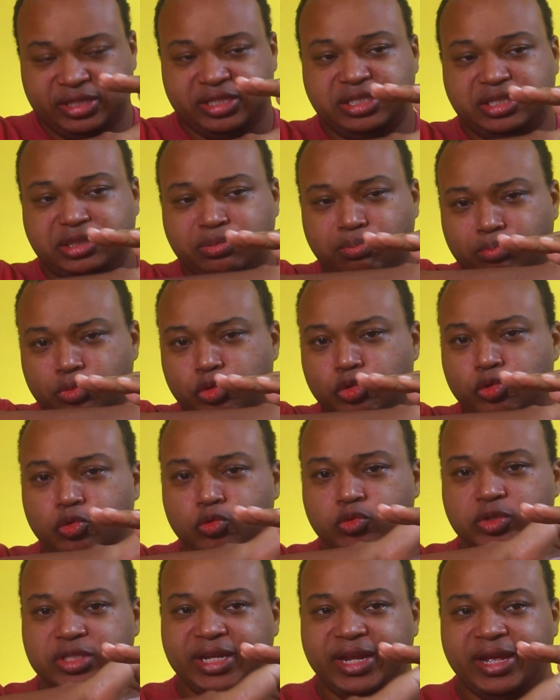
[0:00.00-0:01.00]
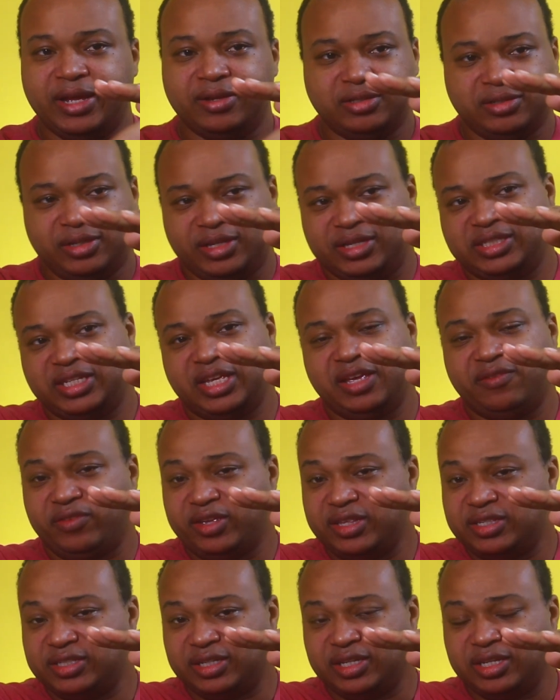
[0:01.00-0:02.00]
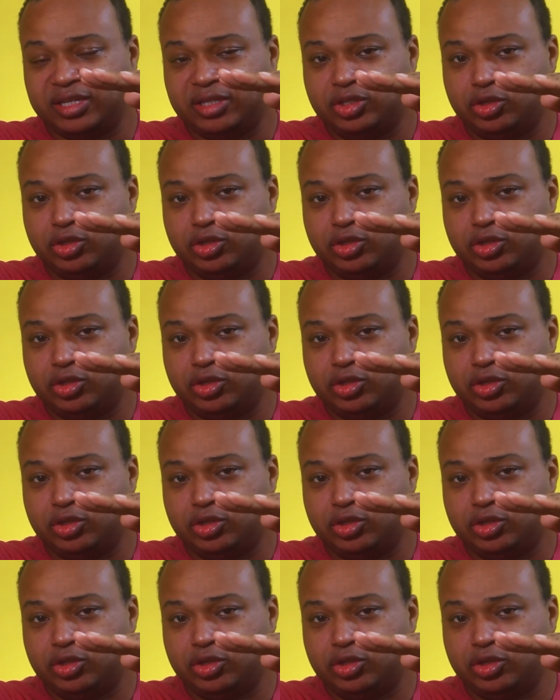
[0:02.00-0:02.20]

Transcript: smooths it out. So let's say if it's a